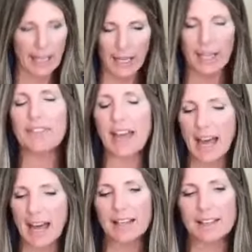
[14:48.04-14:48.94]
And
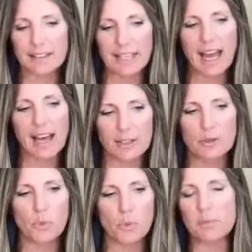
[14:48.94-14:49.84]
that
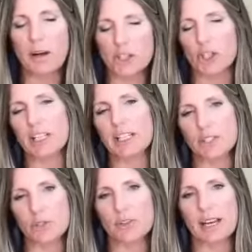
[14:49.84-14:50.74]
was my journey
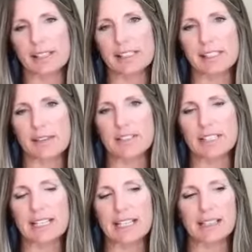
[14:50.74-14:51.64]
in
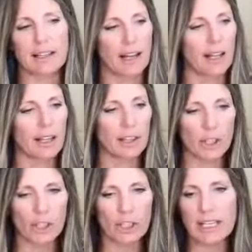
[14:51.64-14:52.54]
2017,
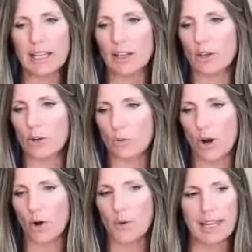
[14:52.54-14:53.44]
learning,
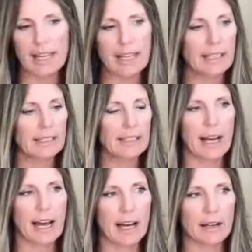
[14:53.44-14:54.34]
growing.
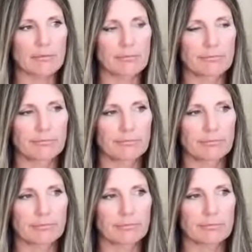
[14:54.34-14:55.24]
And
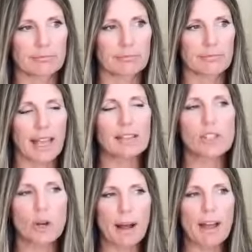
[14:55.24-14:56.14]

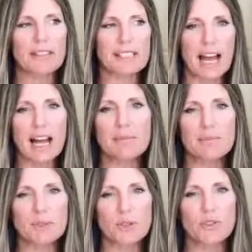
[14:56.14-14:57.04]
so by the
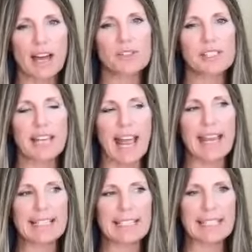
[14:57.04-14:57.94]
time
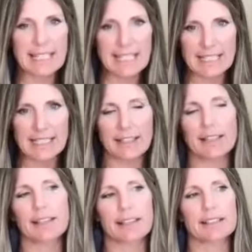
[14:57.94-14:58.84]
2018
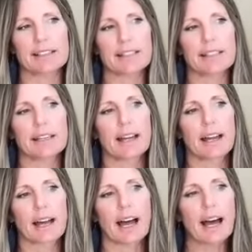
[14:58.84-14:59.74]
hit,
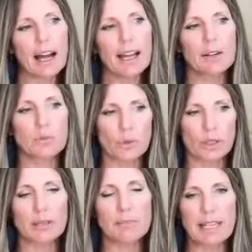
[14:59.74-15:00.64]
I had
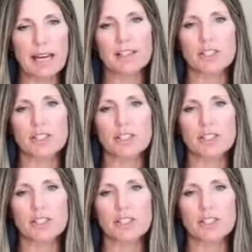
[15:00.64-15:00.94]
really begun